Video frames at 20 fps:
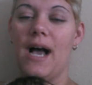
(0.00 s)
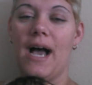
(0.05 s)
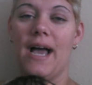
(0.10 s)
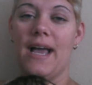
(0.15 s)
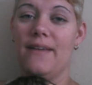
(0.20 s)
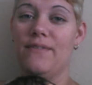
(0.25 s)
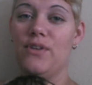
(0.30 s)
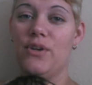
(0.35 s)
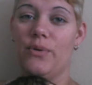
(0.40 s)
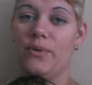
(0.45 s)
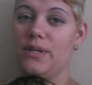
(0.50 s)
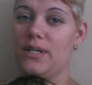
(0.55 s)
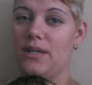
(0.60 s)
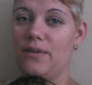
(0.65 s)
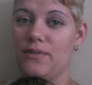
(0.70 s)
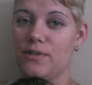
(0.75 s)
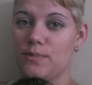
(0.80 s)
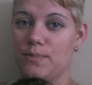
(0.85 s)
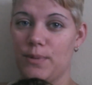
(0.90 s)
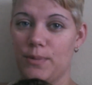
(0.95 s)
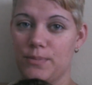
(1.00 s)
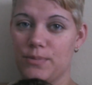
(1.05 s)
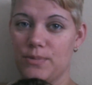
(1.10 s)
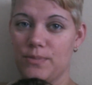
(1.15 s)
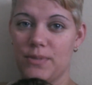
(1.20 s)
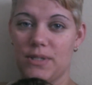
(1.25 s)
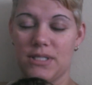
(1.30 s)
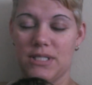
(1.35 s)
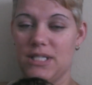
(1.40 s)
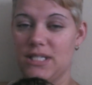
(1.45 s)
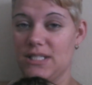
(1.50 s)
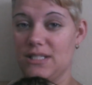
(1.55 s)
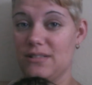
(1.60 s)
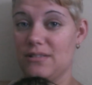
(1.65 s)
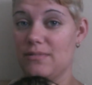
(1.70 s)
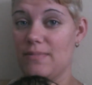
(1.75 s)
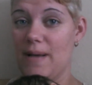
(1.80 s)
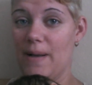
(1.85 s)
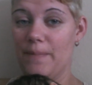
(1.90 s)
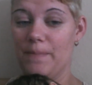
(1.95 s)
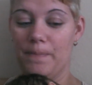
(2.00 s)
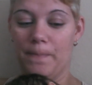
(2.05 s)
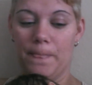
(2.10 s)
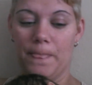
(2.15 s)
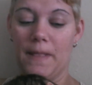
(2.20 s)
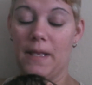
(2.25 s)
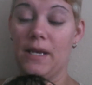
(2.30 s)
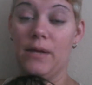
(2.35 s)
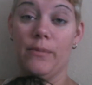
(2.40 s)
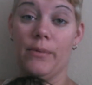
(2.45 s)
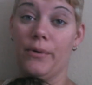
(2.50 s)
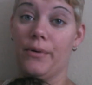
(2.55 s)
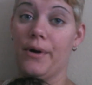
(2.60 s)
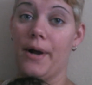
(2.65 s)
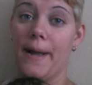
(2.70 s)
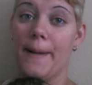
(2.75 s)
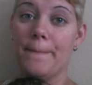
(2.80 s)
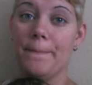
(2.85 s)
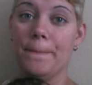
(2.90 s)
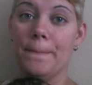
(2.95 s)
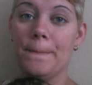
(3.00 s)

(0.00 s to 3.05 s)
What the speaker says: I have no idea if he's pooped because he doesn't smell, and he won't cry.